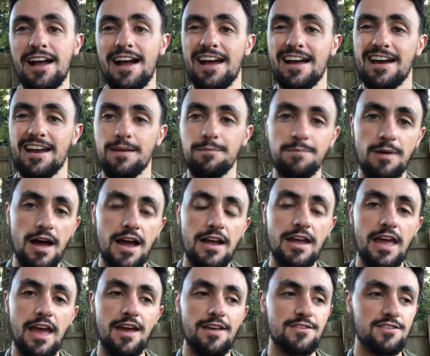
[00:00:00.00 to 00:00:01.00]
I got a
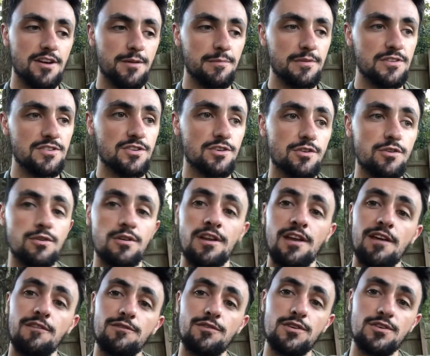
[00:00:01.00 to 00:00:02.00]
podcast coming soon.
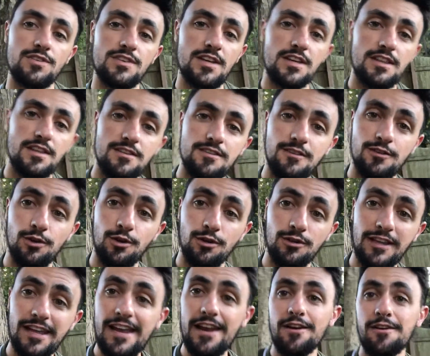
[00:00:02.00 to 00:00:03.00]
If you see this a little
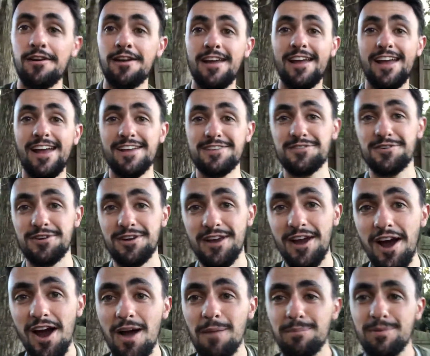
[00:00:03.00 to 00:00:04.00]
later, it's already
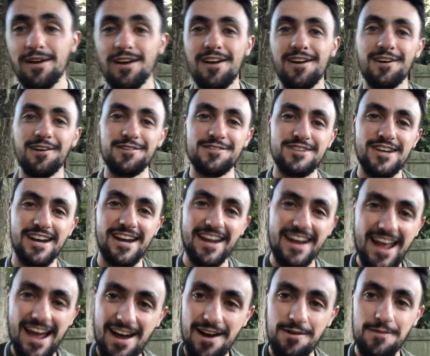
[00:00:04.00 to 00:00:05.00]
up. Go check it
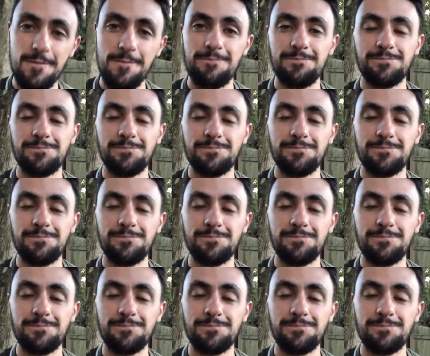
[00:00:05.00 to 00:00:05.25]
out.